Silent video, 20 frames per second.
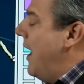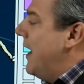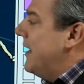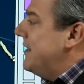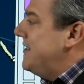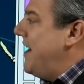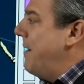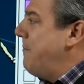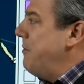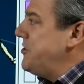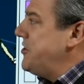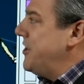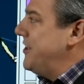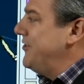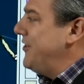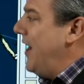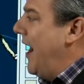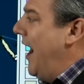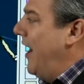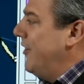
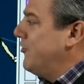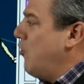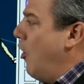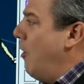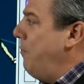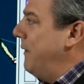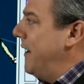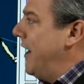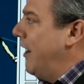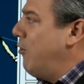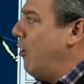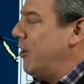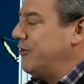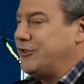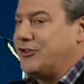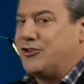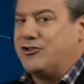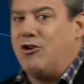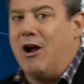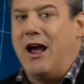Temperatures are dropping across
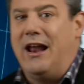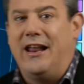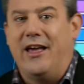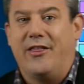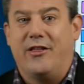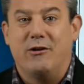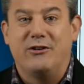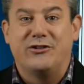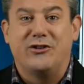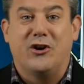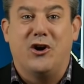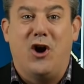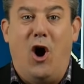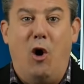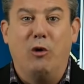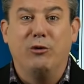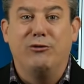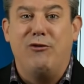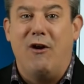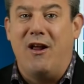Australia. There is a
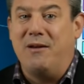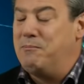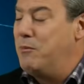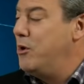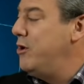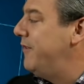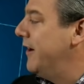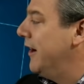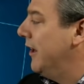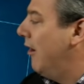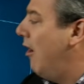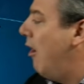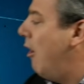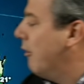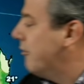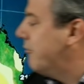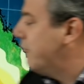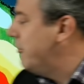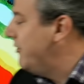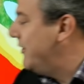cold front moving
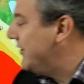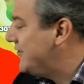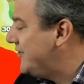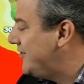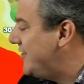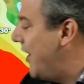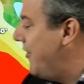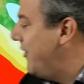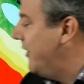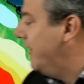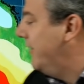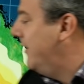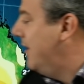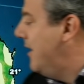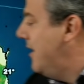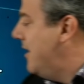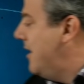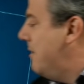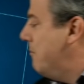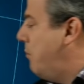along through the southern
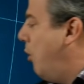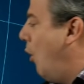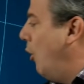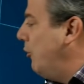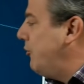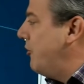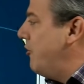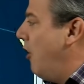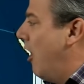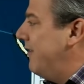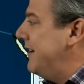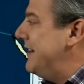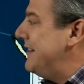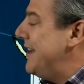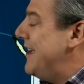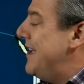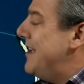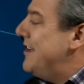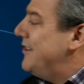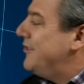portion of it.
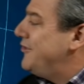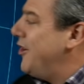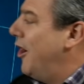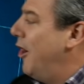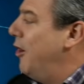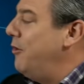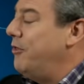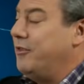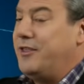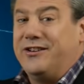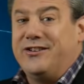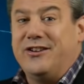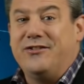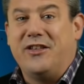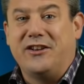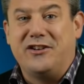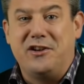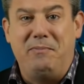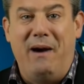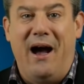So this is
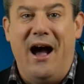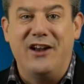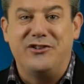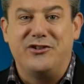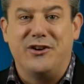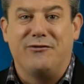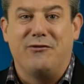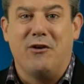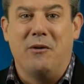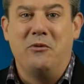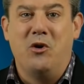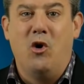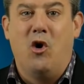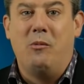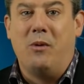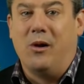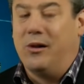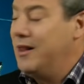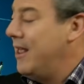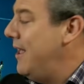the departure from
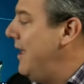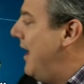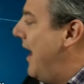normal.